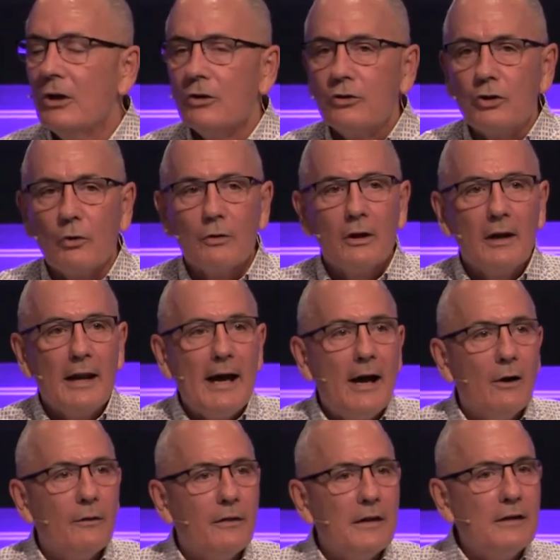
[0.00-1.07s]
don't
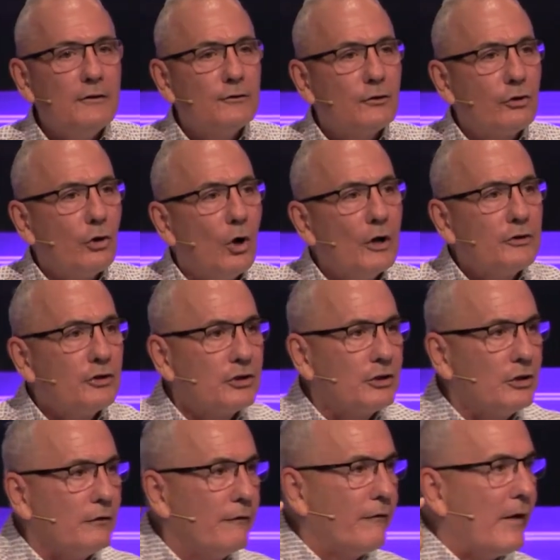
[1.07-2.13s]
allow these thoughts
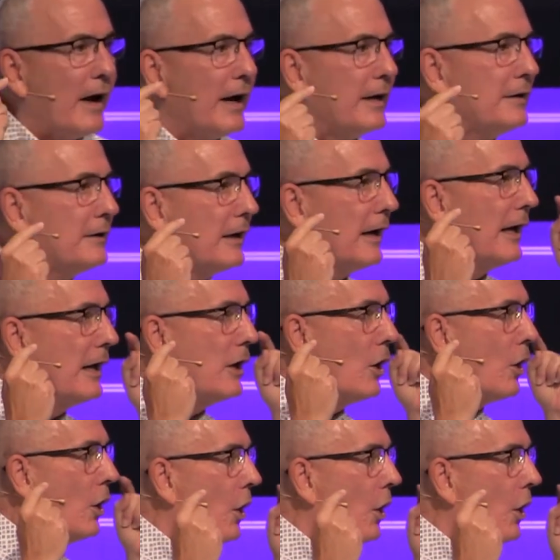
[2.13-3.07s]
to find a